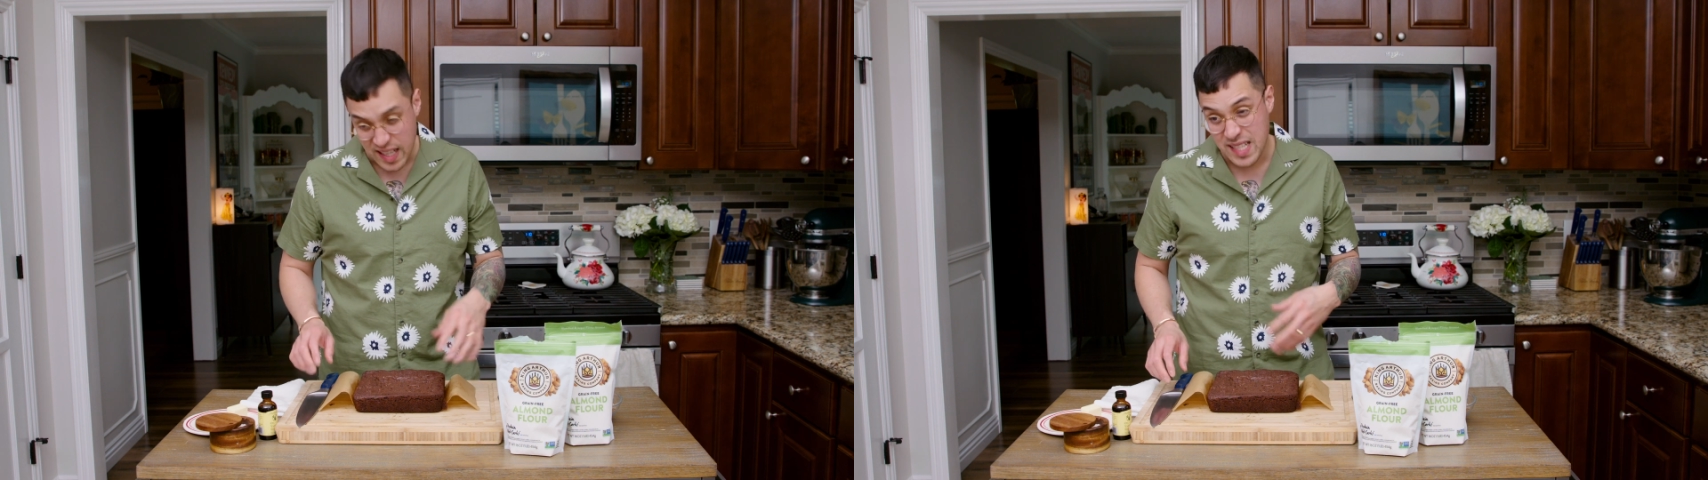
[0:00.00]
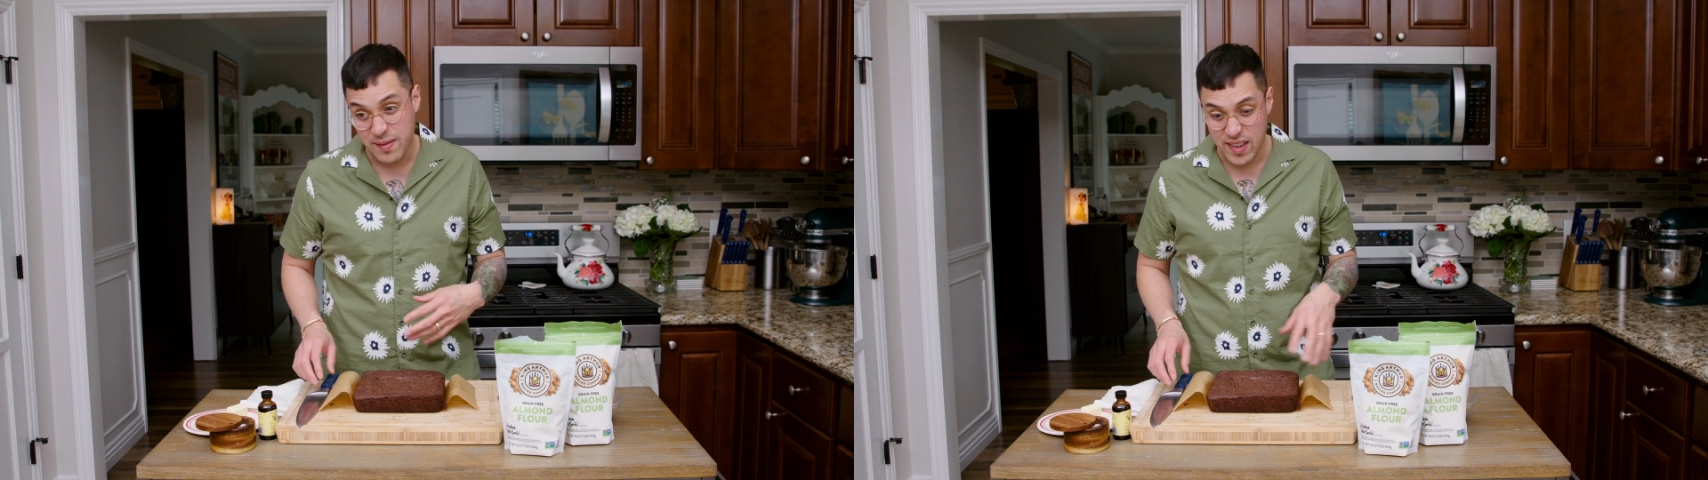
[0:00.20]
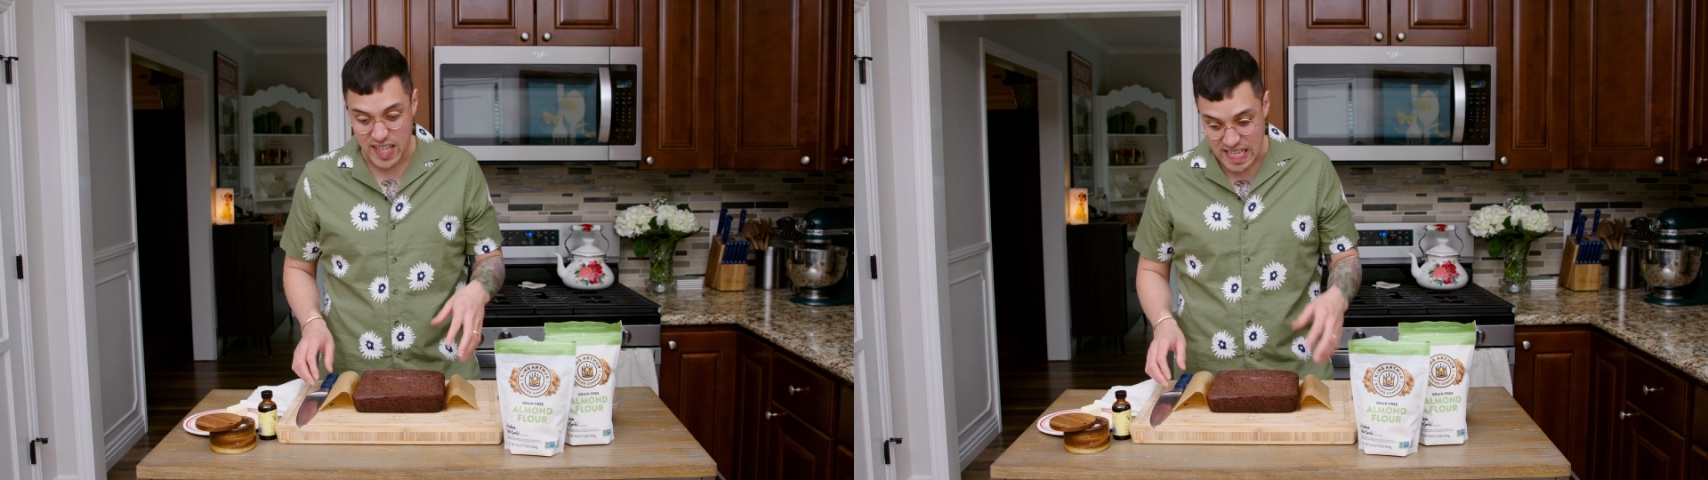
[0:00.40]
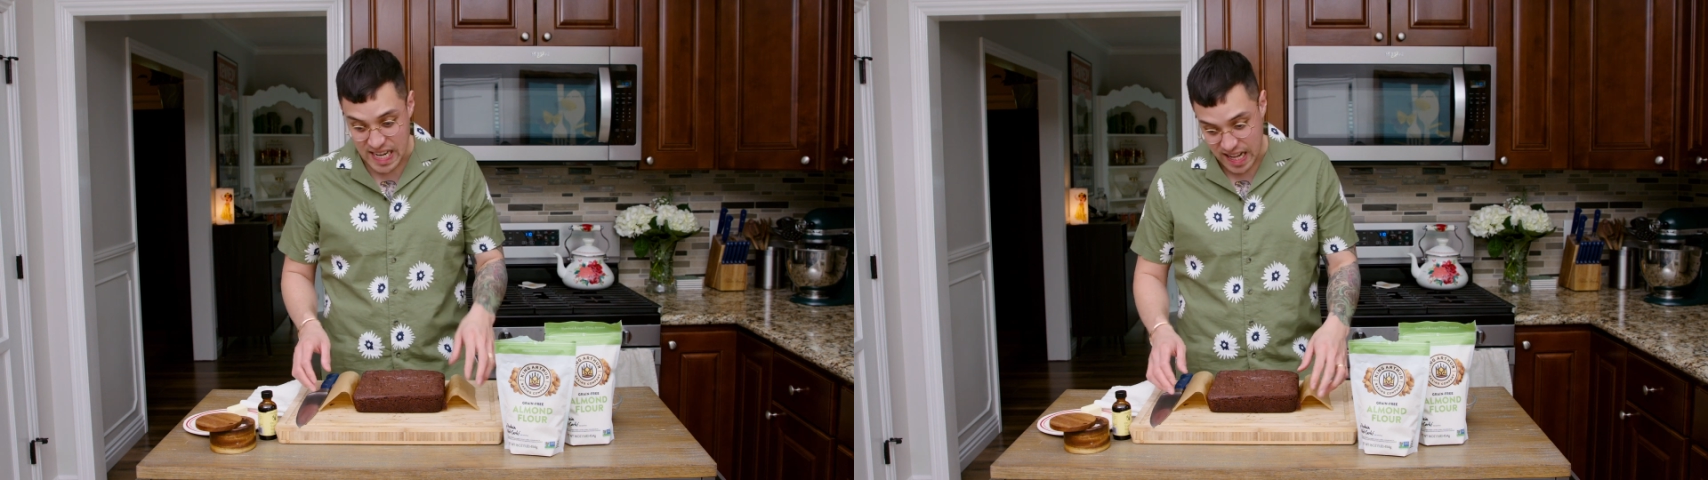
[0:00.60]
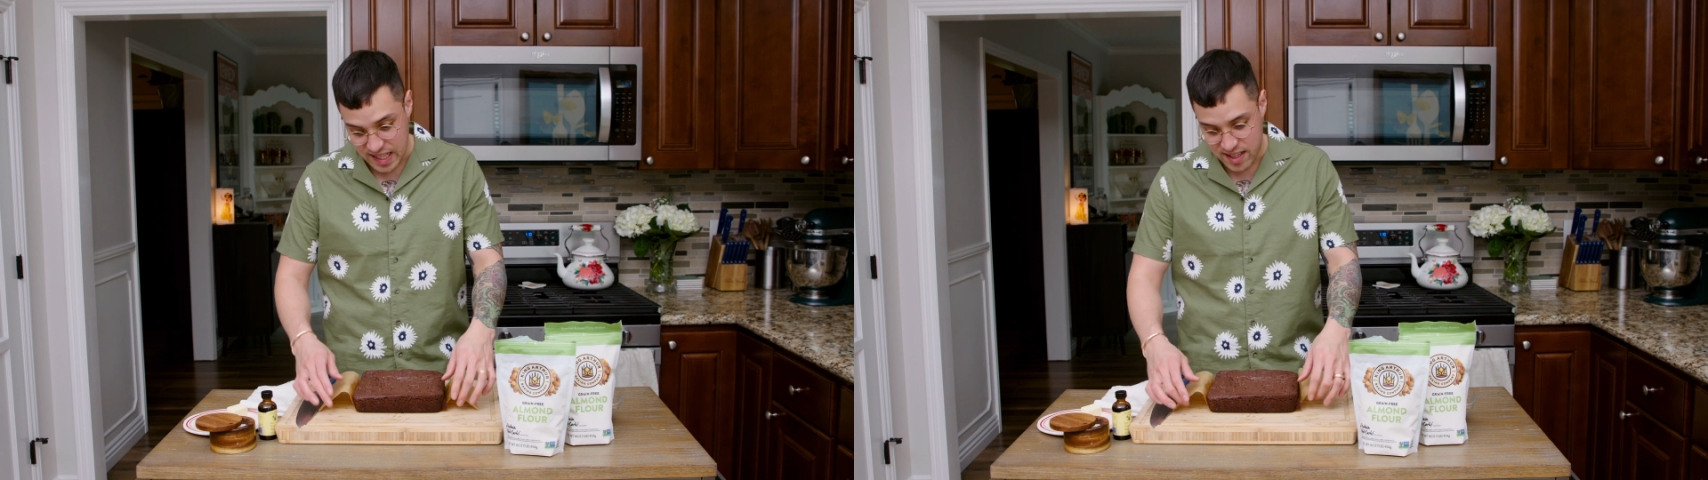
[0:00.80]
seem very
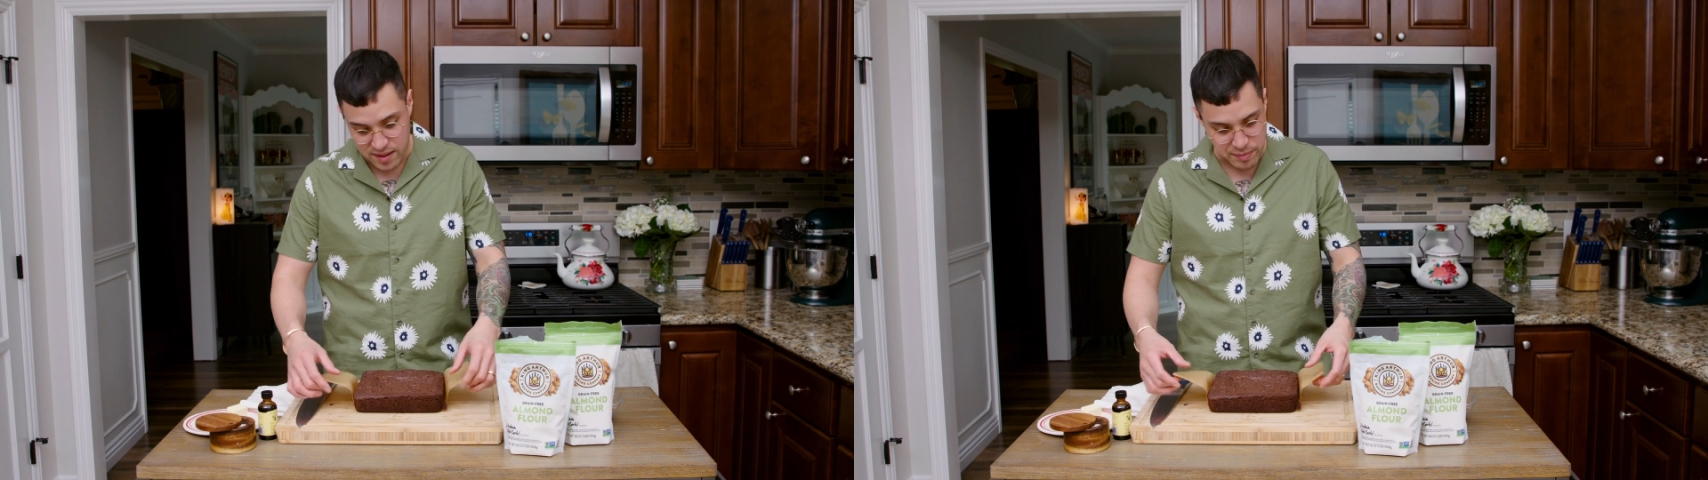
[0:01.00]
dense,